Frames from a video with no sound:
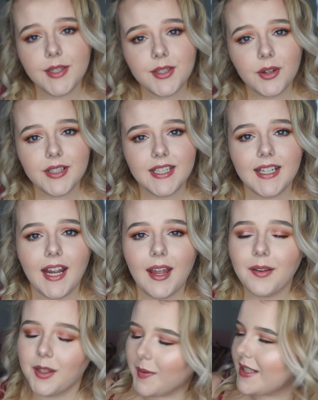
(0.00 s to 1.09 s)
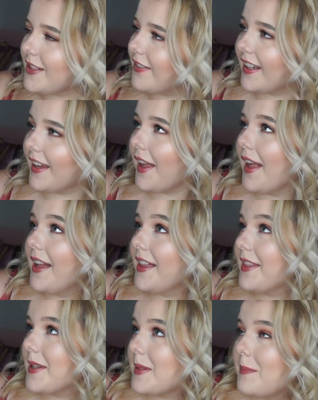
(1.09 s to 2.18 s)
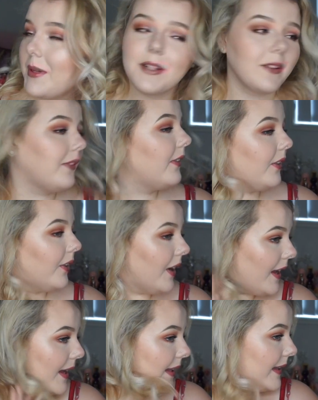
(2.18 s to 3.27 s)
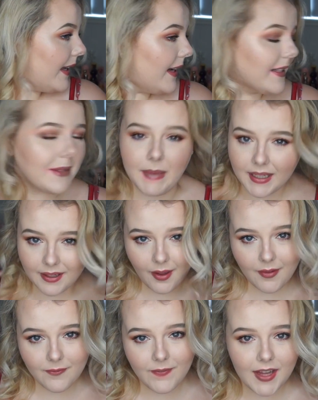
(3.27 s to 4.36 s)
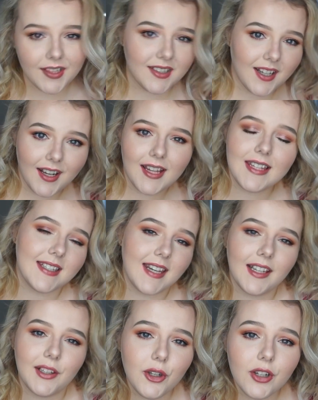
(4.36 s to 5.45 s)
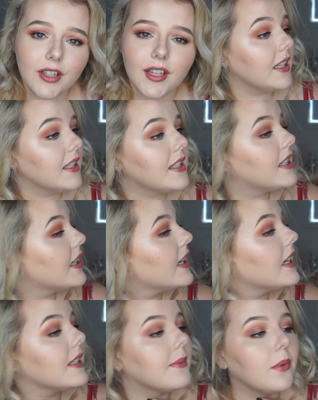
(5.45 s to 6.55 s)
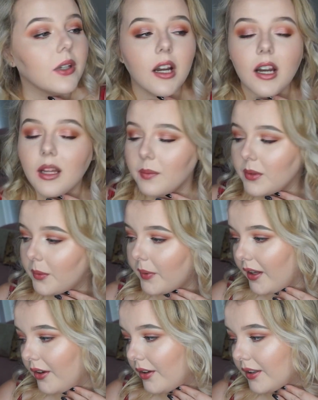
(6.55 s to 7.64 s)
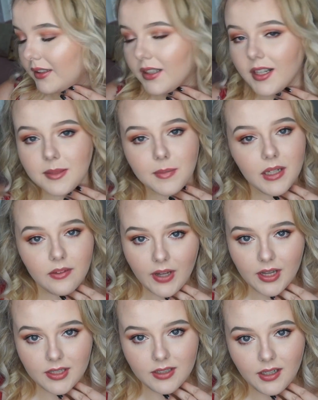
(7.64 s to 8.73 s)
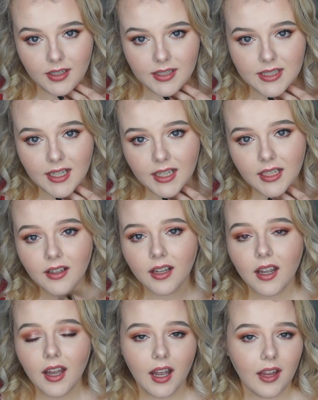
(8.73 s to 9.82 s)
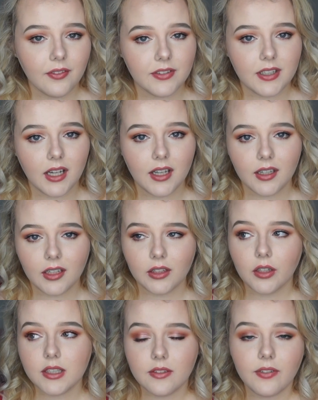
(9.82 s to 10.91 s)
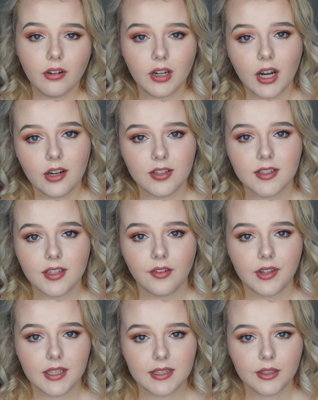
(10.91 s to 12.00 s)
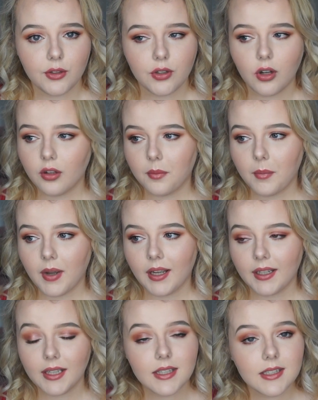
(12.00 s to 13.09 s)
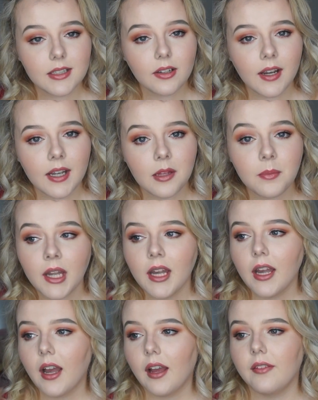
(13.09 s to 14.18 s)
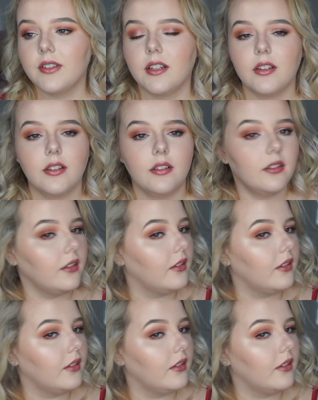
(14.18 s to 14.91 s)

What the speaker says: So today I'm going to be doing this beautiful last minute Valentine's Day look. This is what I would wear on a last minute Valentine's Day. I've done lots of variations of this look on my Instagram. I've done